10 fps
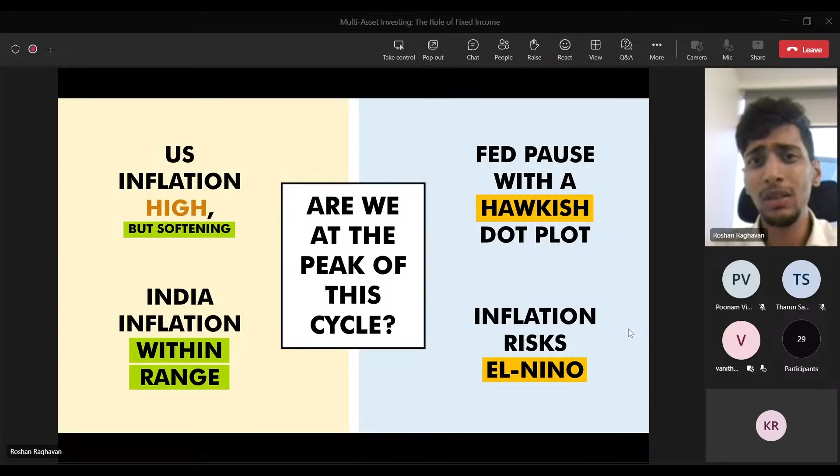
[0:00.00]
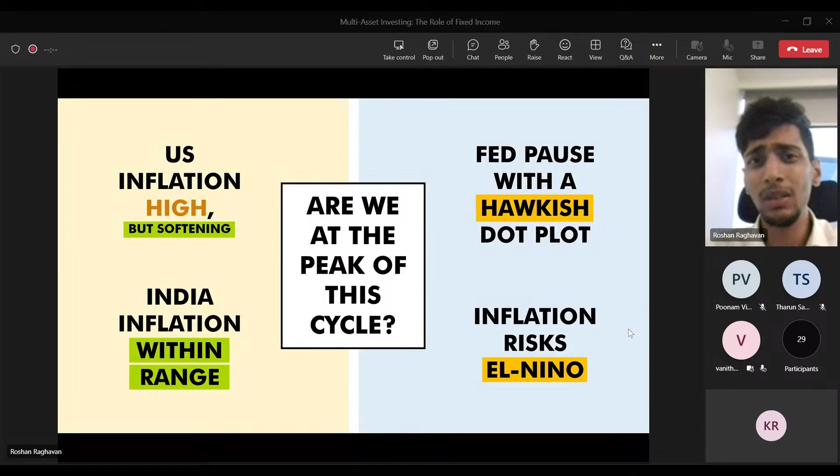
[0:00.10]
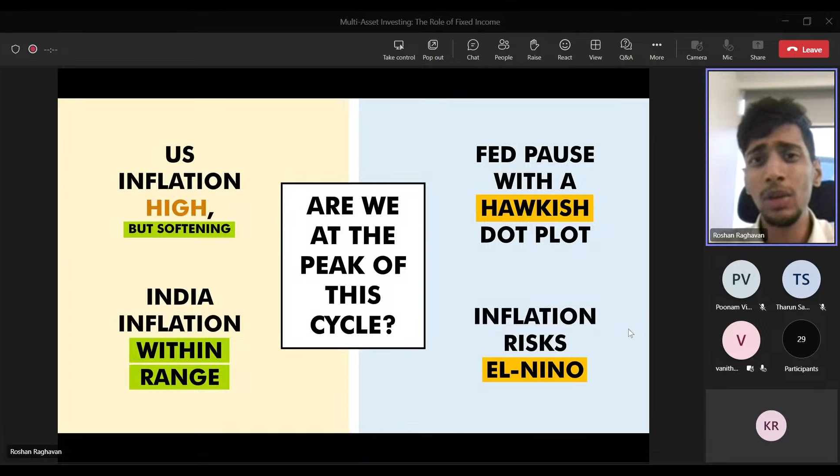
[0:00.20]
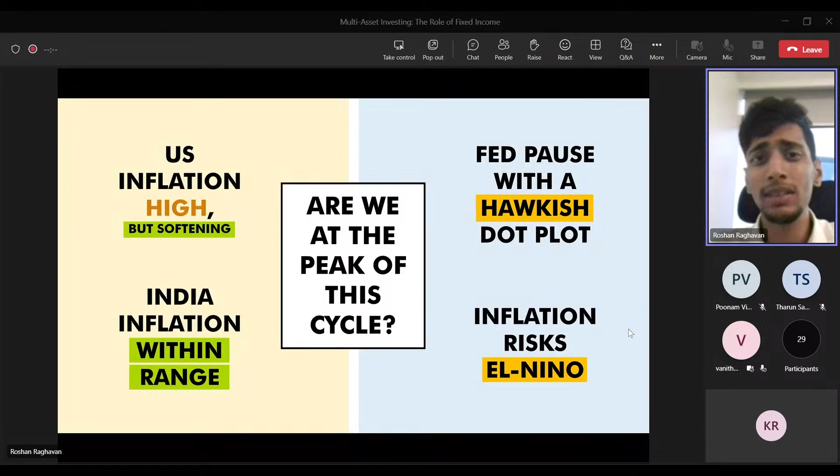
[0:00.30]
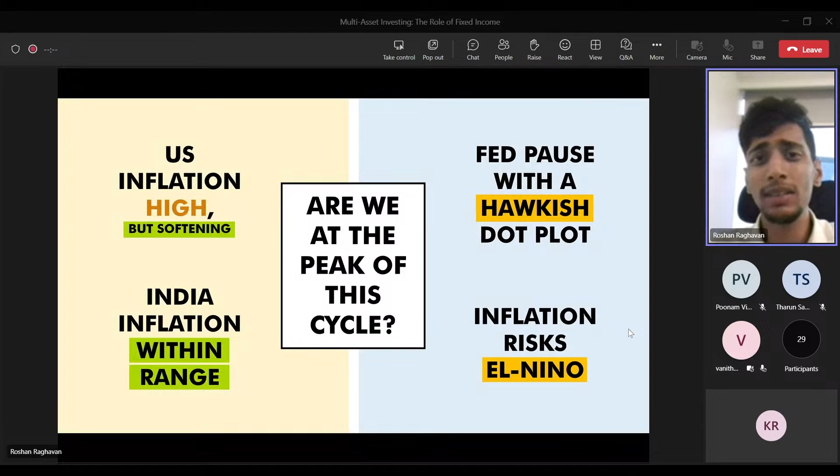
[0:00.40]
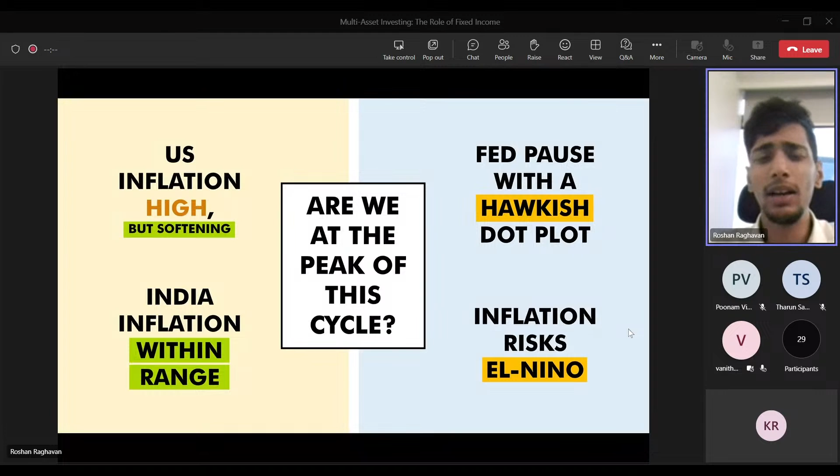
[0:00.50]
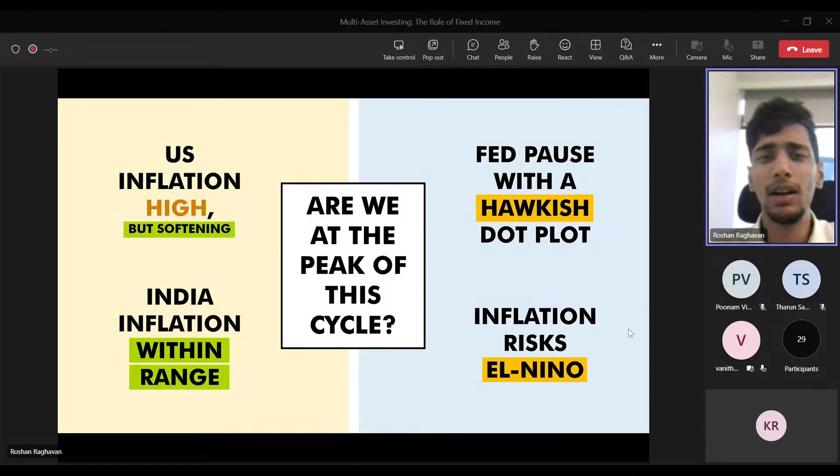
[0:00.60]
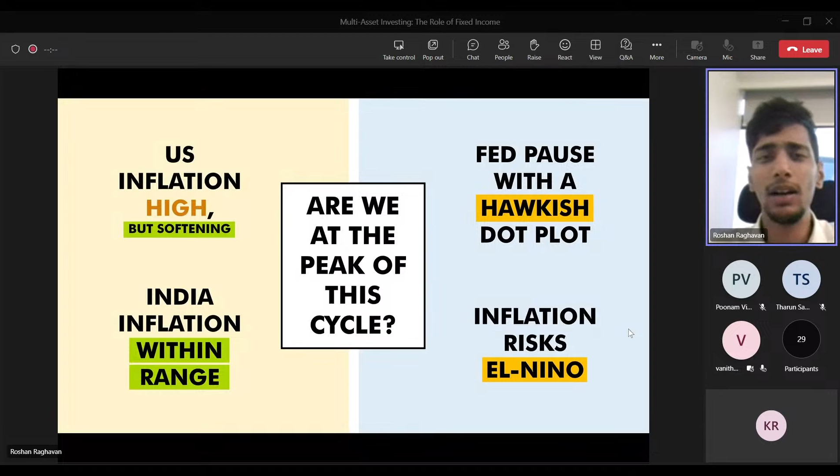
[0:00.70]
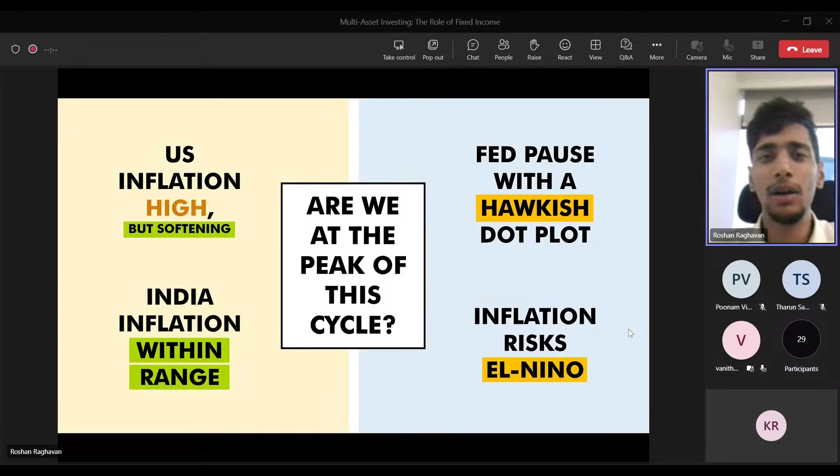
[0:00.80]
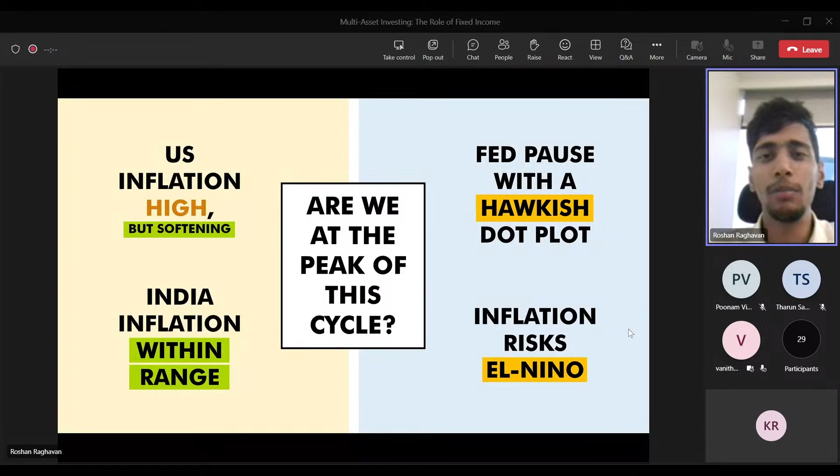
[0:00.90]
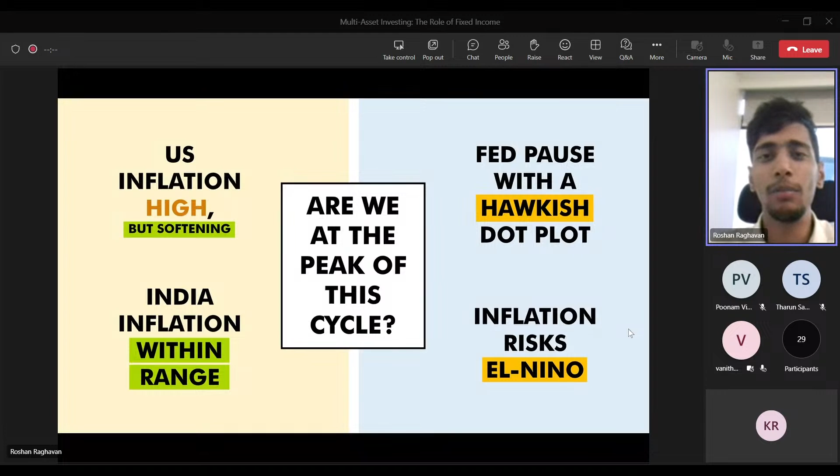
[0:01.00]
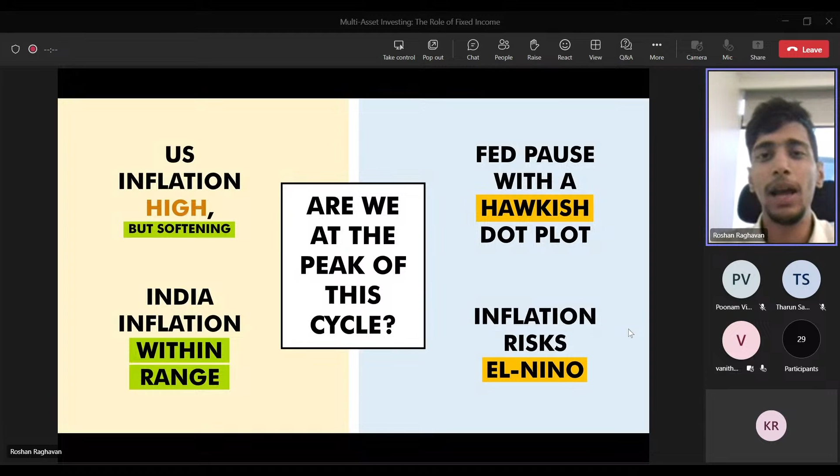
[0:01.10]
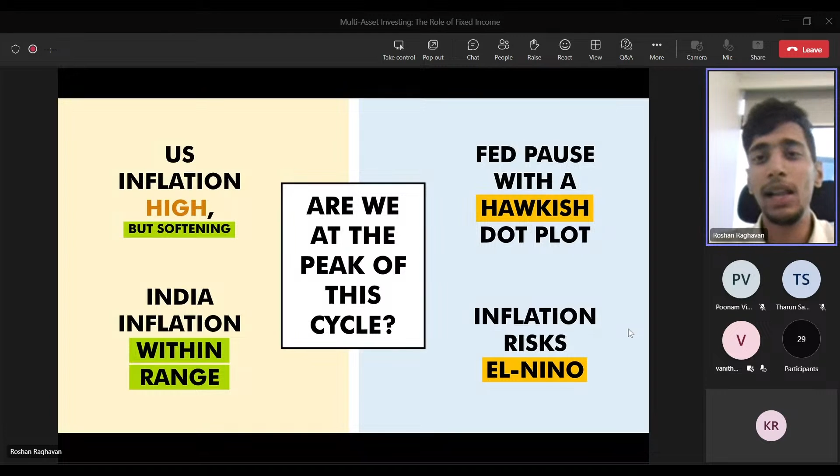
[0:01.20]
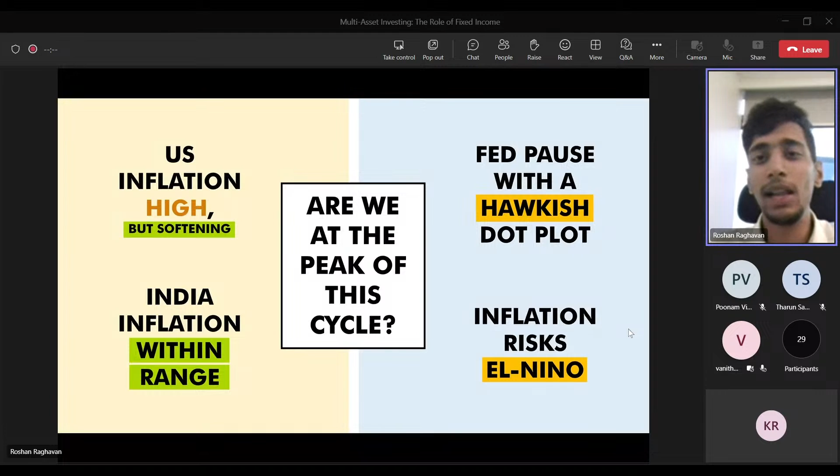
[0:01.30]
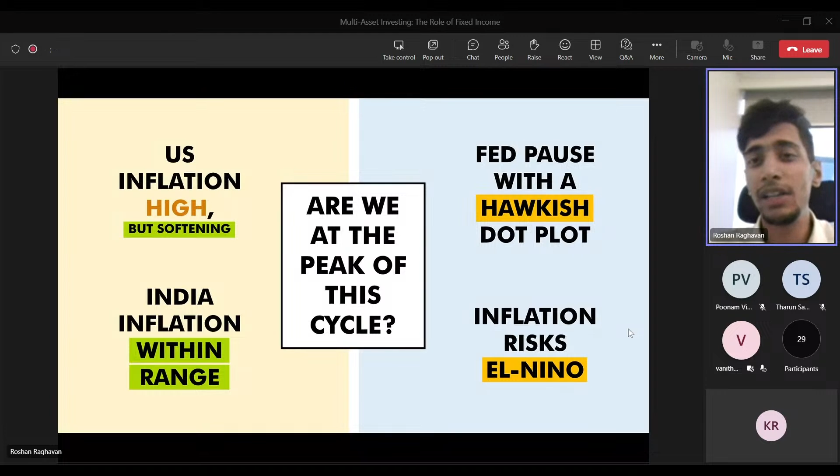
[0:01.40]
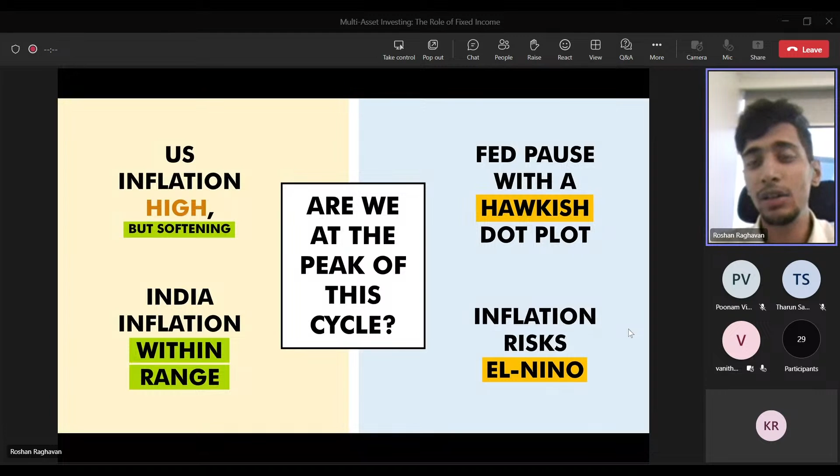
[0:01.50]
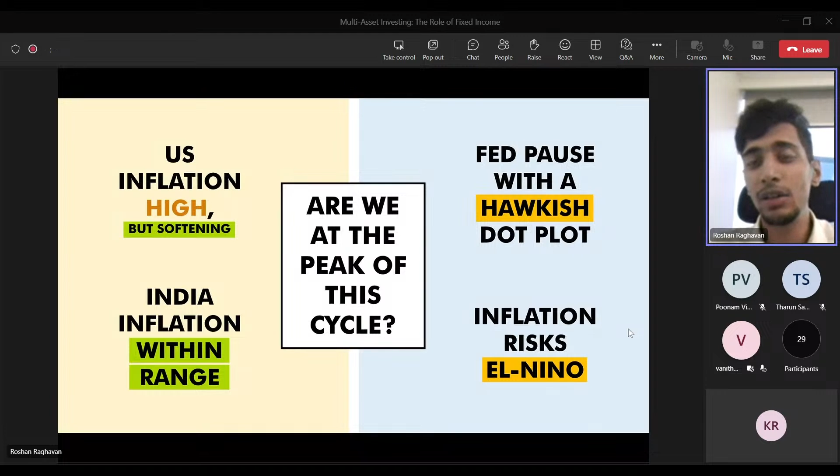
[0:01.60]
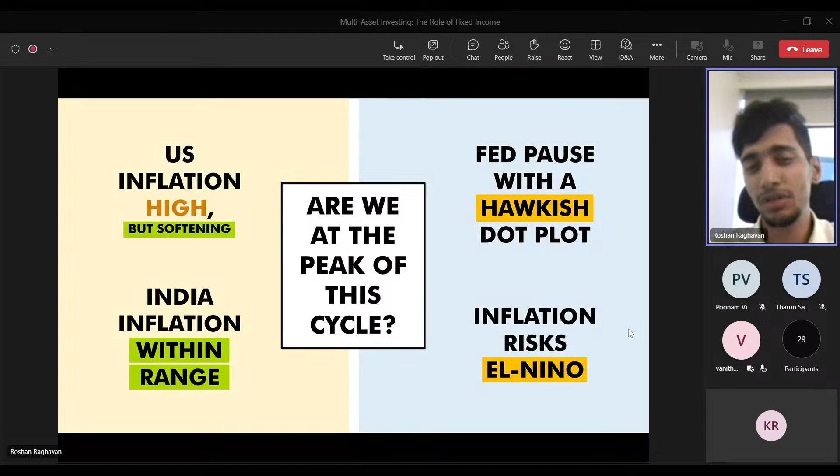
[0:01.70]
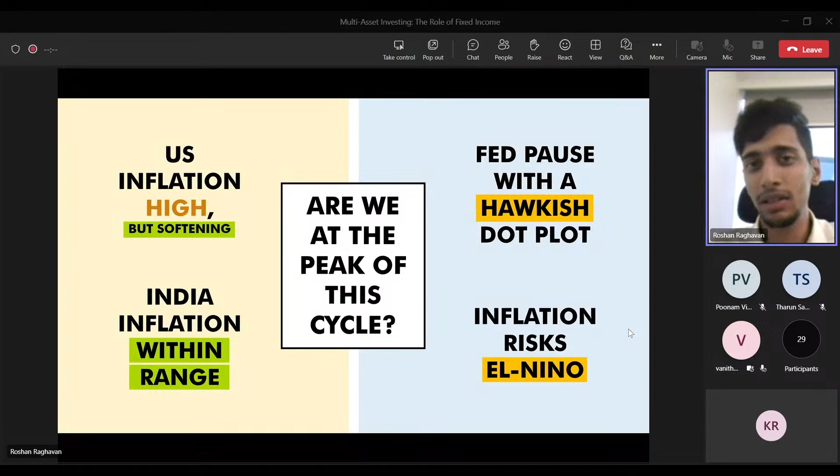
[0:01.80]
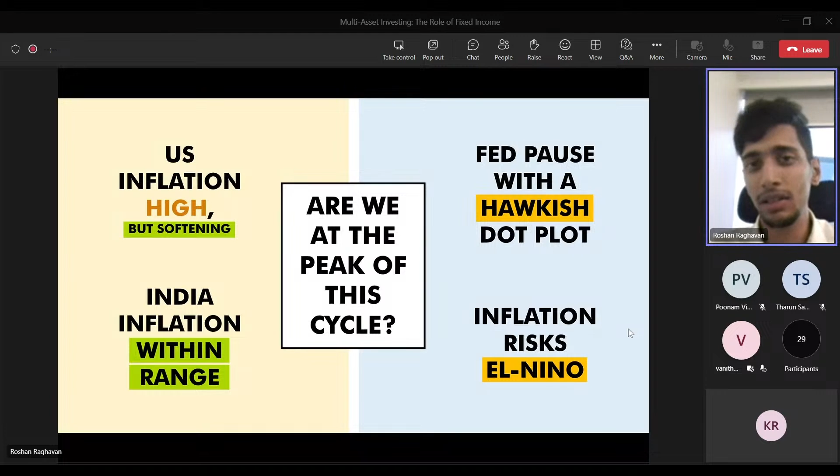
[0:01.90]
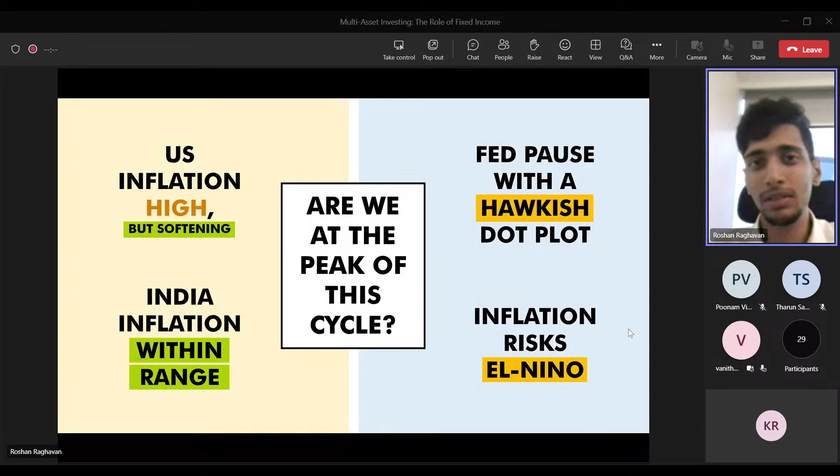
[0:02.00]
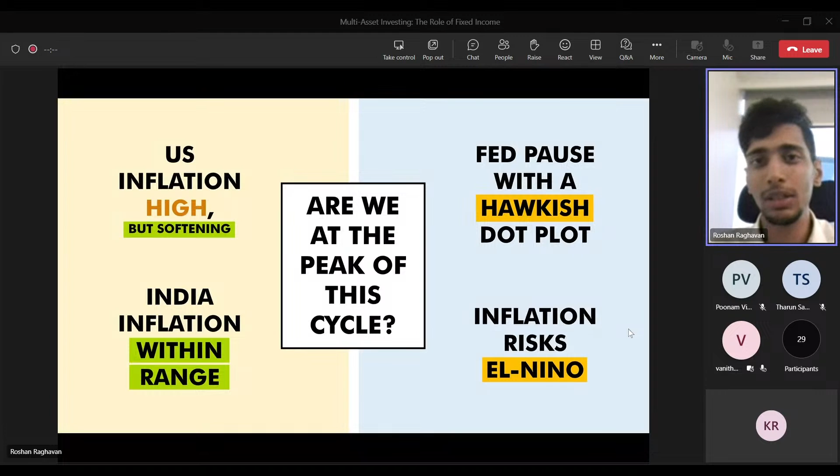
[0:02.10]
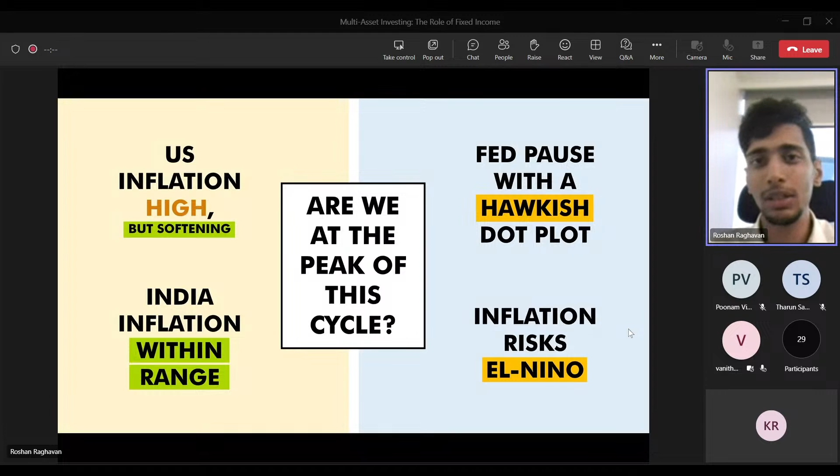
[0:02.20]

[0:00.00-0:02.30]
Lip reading: with El Nino still,